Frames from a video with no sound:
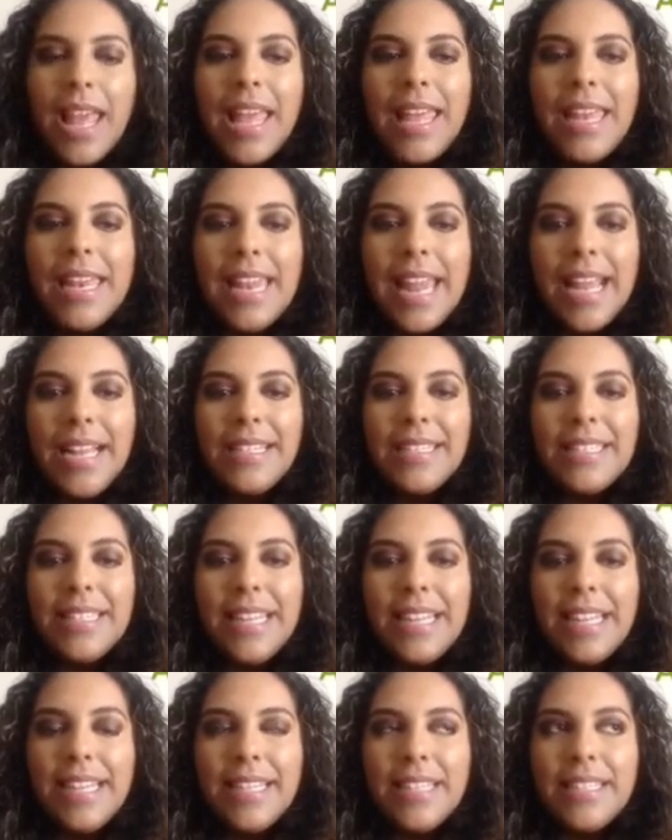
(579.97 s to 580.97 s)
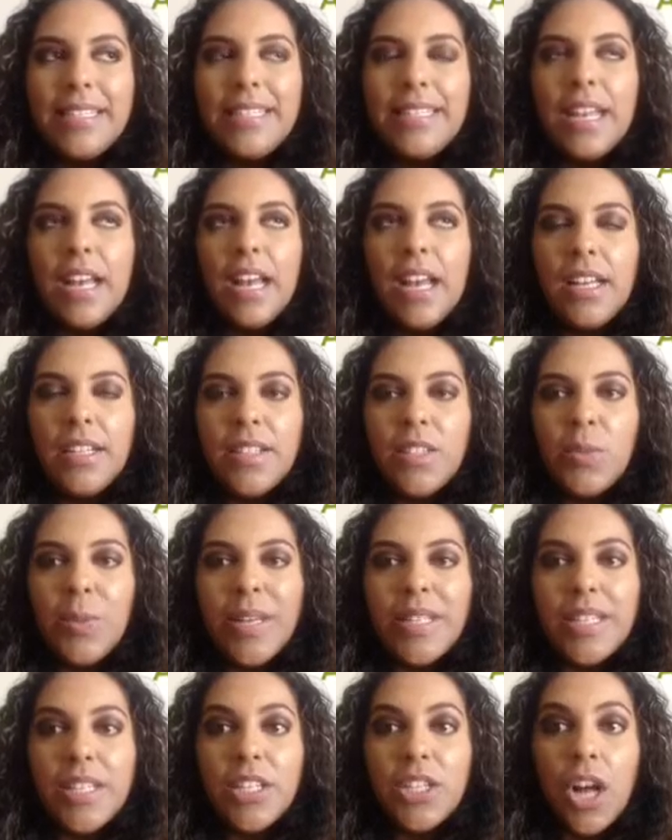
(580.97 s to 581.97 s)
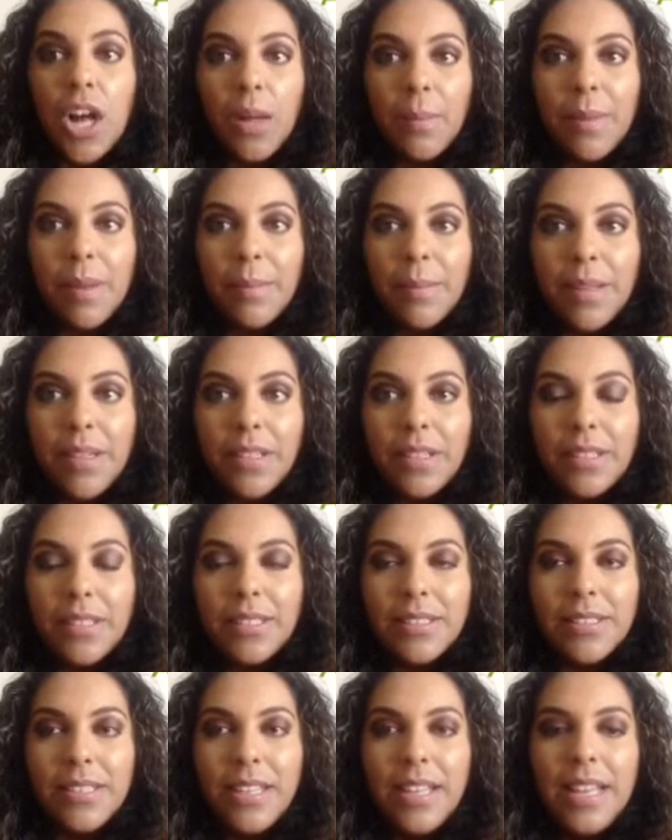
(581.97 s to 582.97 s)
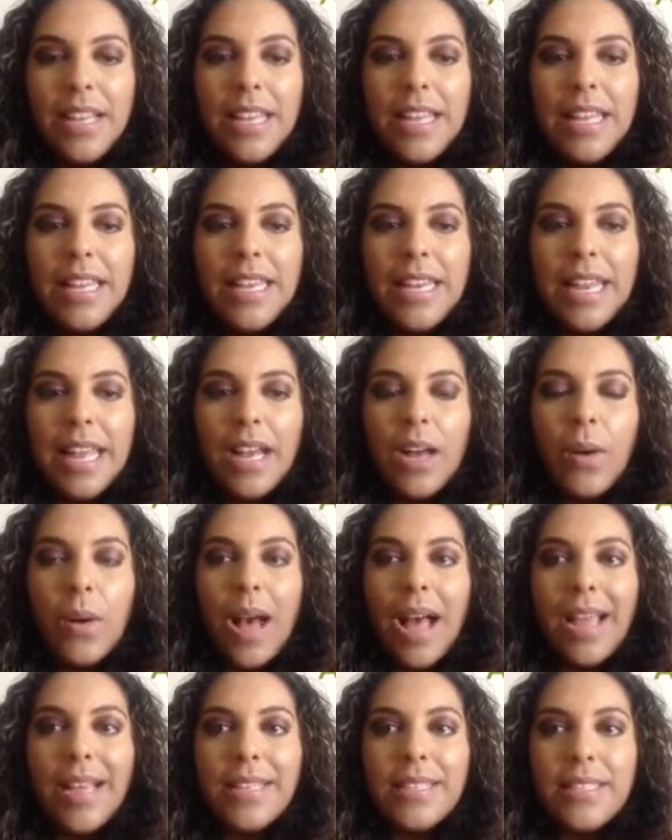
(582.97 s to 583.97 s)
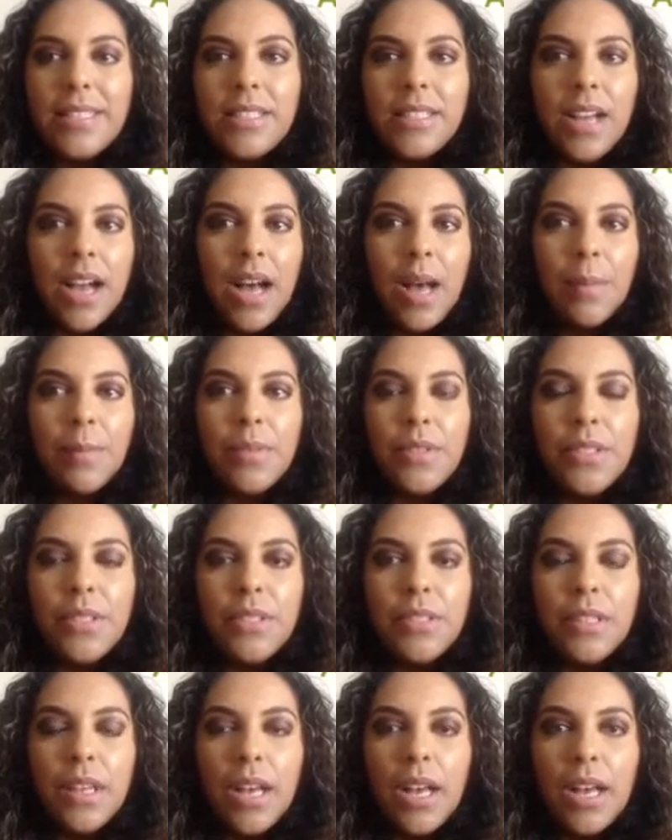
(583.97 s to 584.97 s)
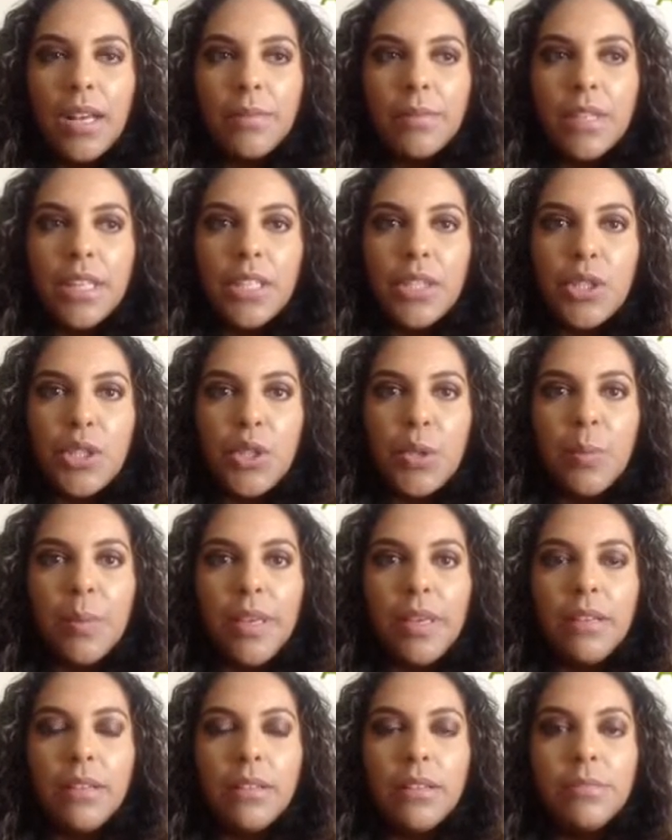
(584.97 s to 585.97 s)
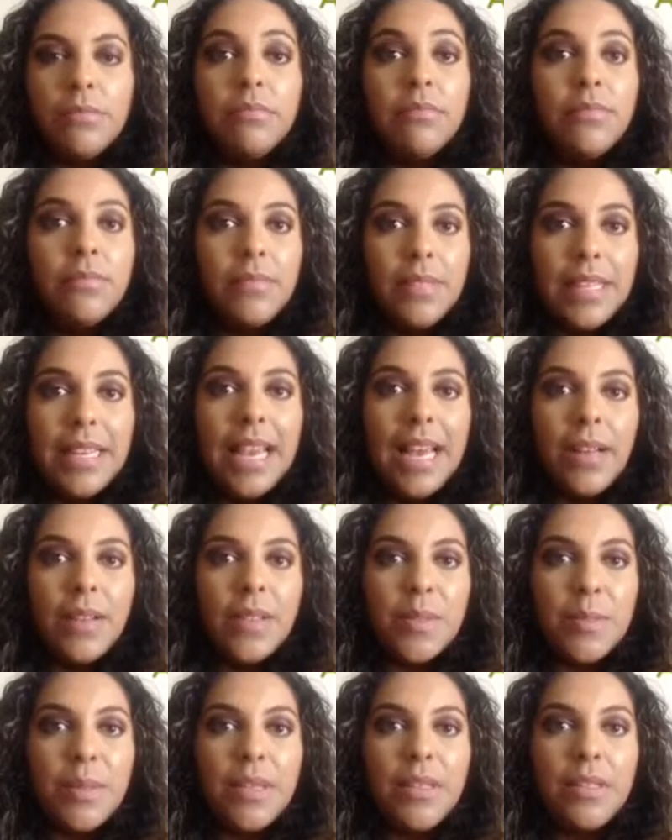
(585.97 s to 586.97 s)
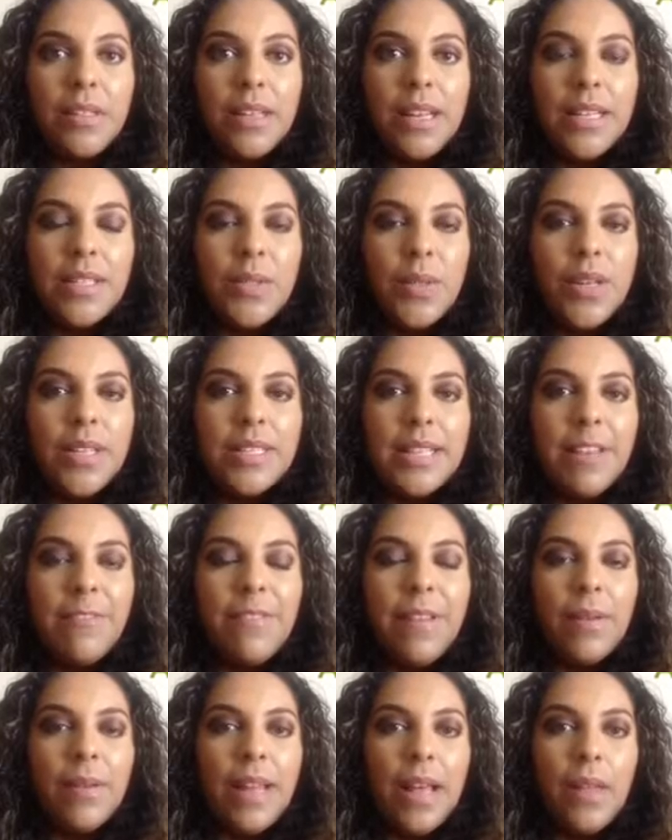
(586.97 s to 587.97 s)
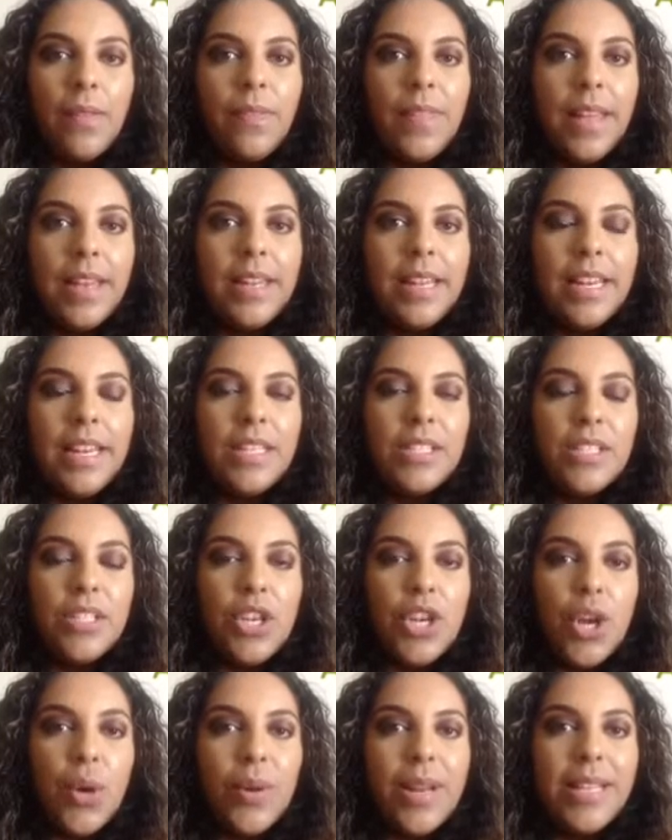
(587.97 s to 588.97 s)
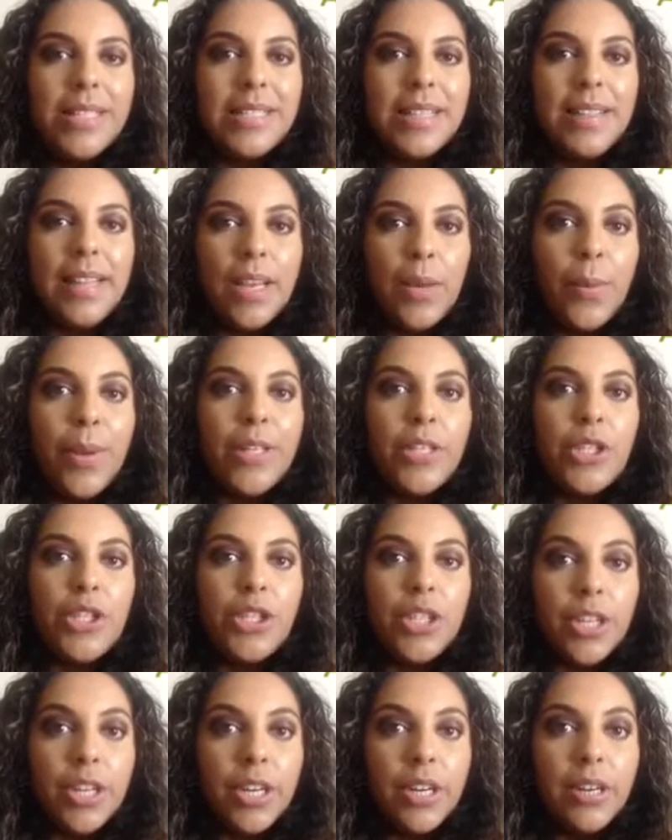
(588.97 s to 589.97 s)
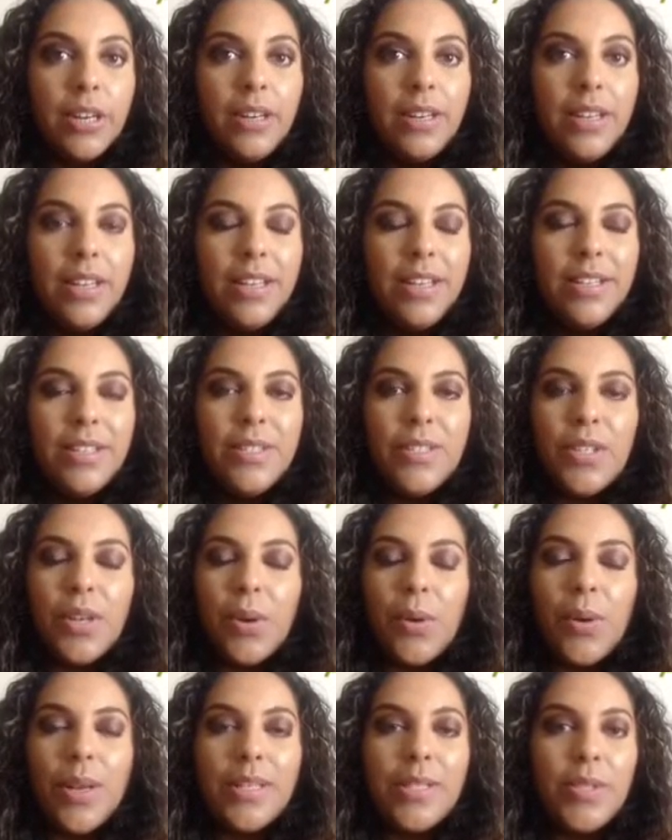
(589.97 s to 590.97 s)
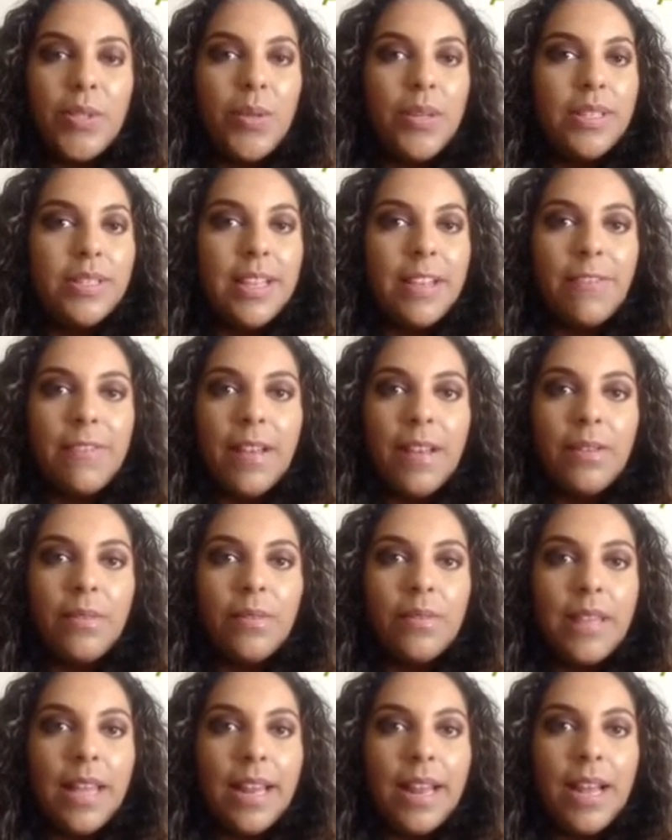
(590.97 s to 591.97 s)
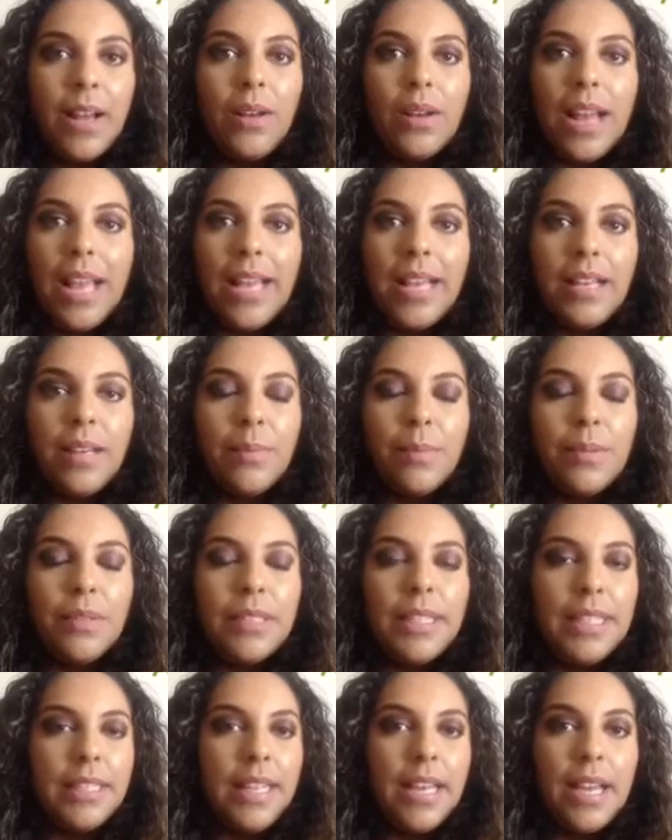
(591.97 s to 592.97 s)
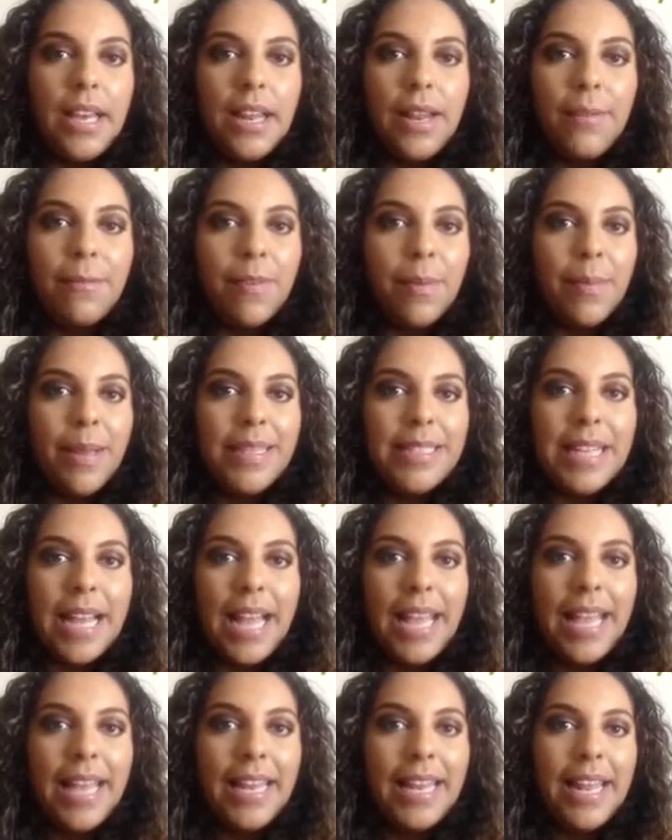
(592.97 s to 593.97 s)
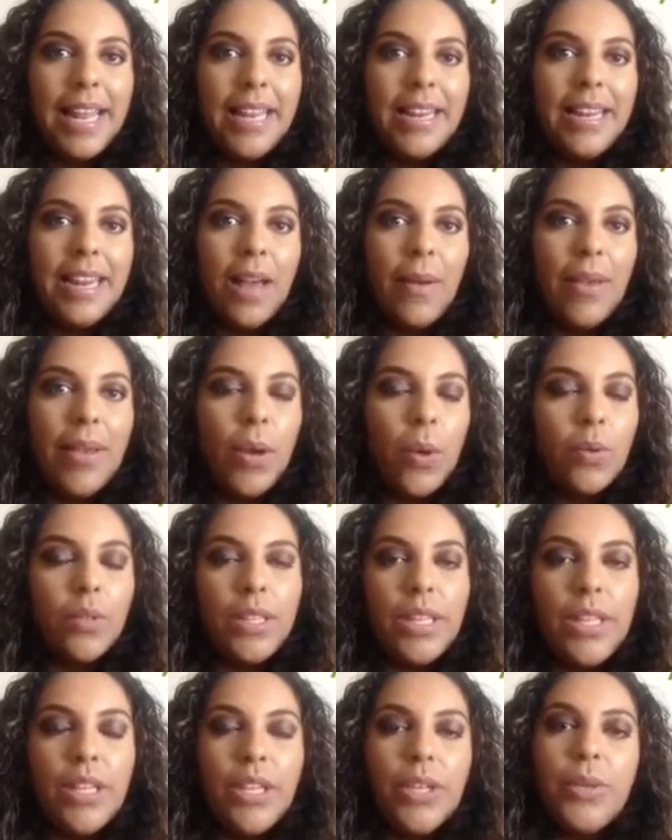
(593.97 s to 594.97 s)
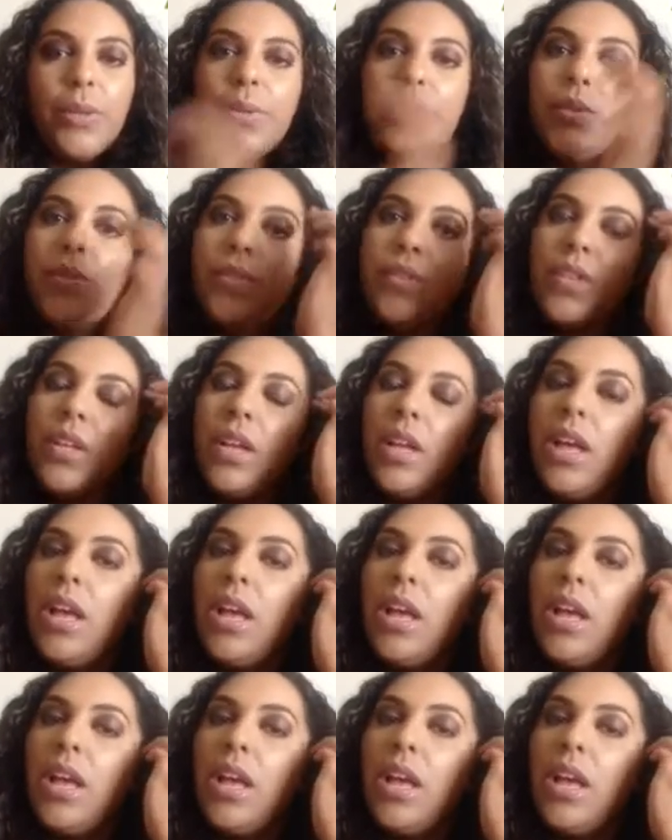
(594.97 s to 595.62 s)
Next is unsweetened almond milk. Now, I stopped consuming cow's milk as soon as I found out that it is known as liquid sugar. So as soon as I found that out, I completely cut it from my diet, and now I only use